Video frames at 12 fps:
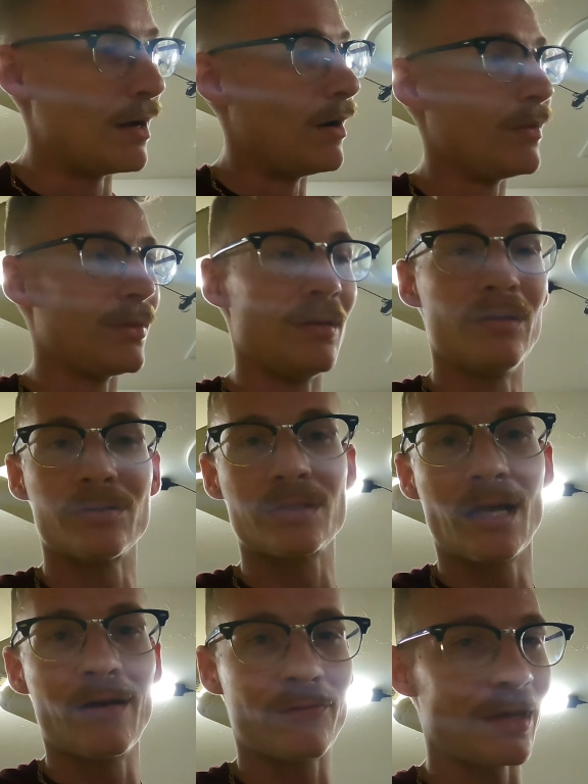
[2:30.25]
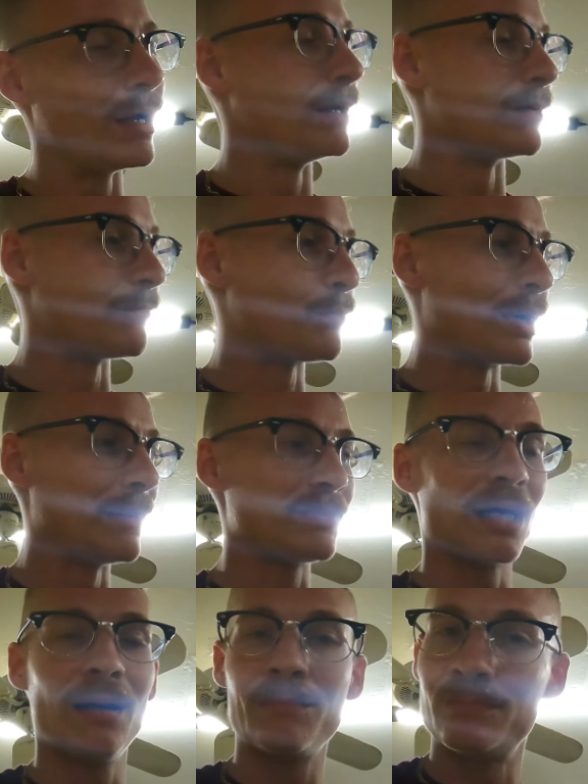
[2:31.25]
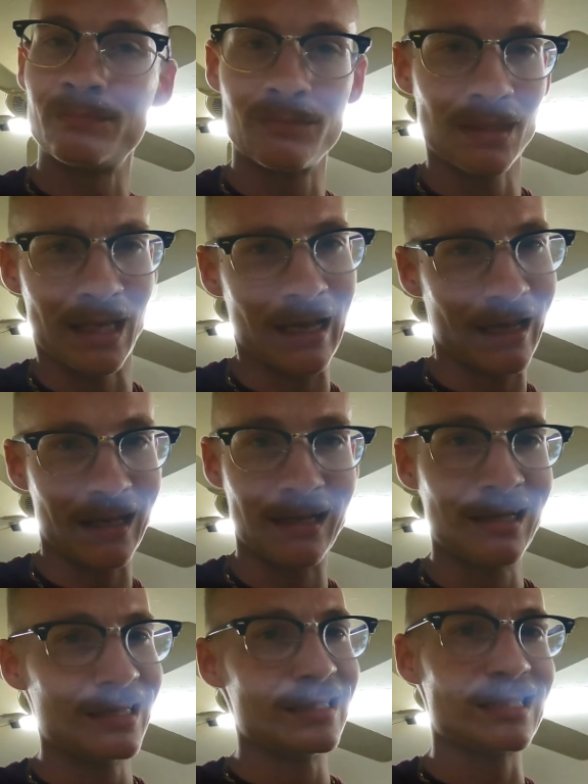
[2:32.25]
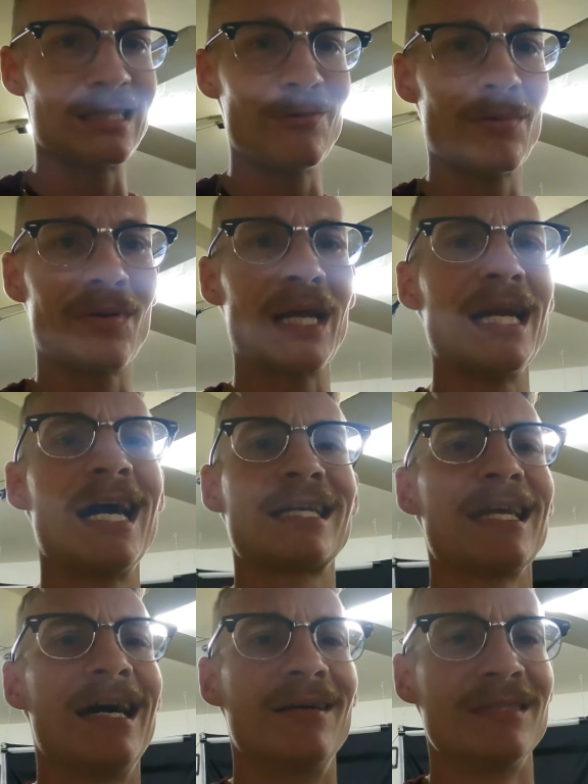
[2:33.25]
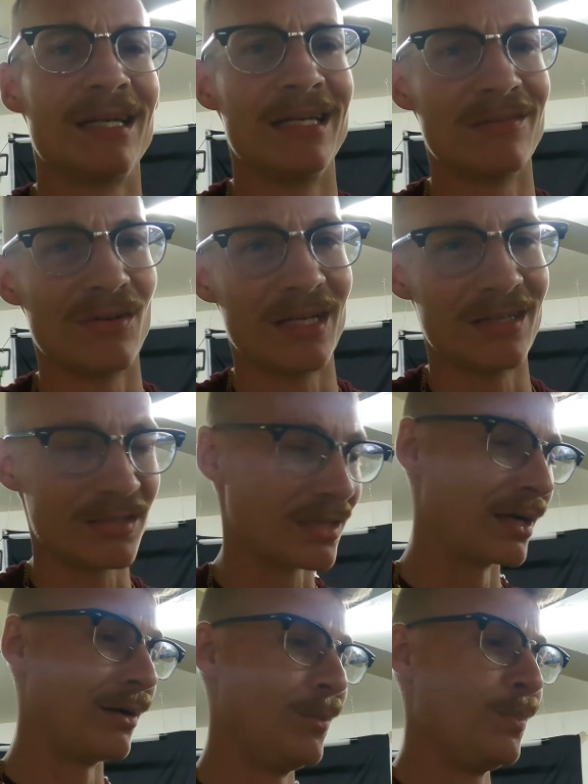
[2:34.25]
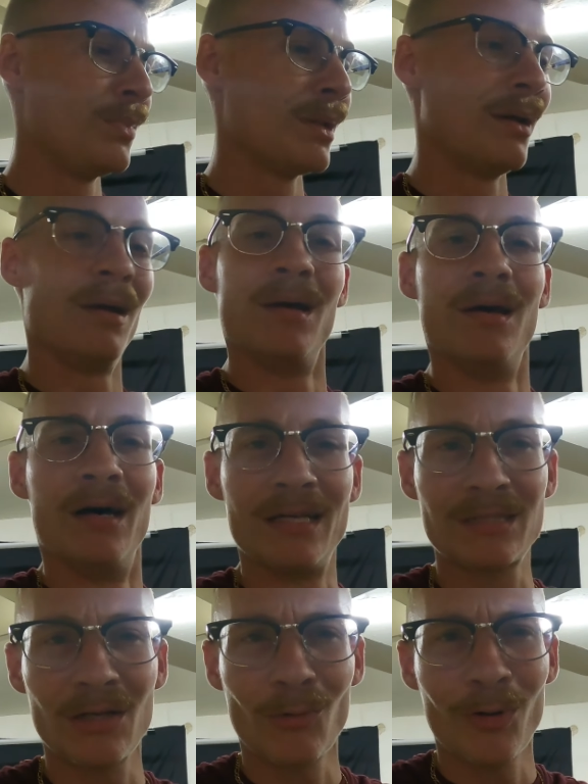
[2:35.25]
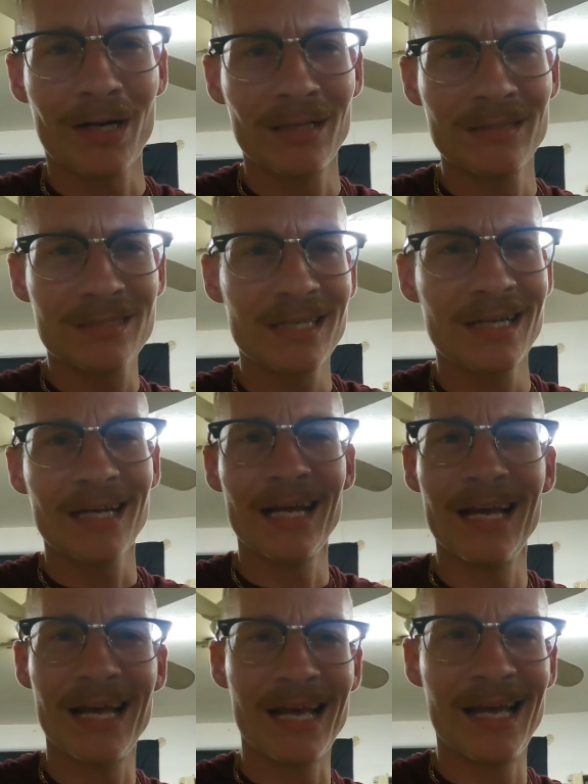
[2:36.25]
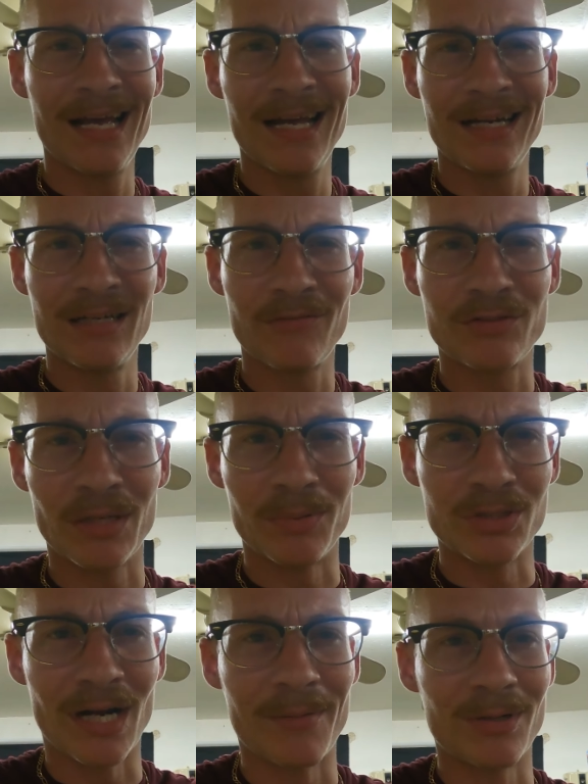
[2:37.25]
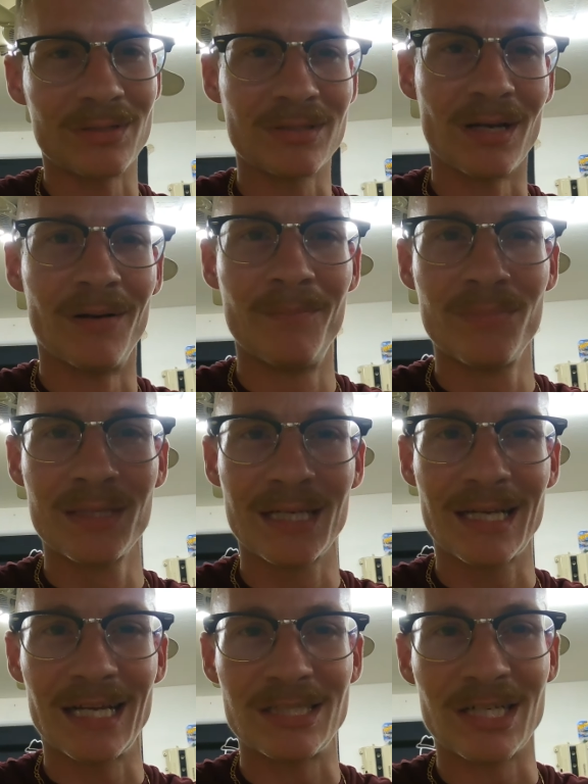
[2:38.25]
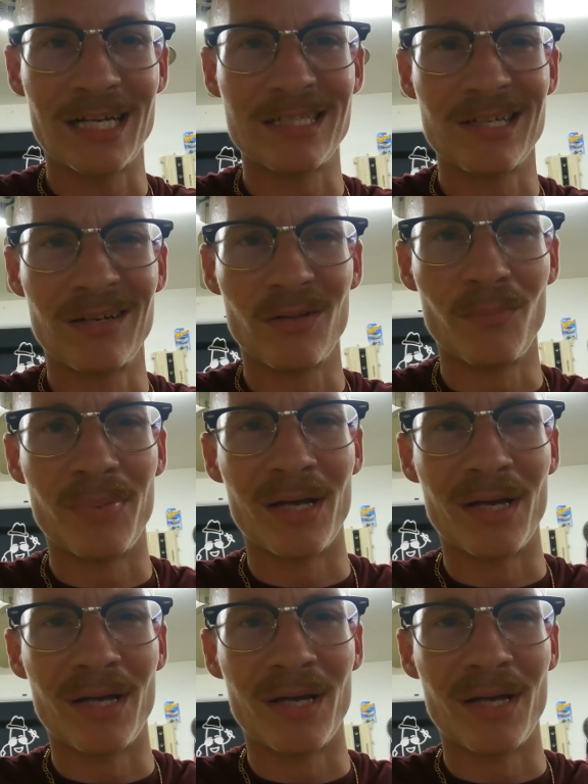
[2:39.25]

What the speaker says: all the little stuff, getting prepped up, and see what we get knocked out in today's video. So let's get to work on this thing, and enough jibber jabber. So catch you guys here in a little